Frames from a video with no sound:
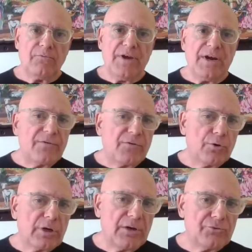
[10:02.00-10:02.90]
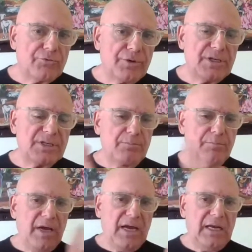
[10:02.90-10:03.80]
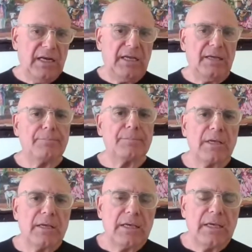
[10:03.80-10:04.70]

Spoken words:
very few countries, mainly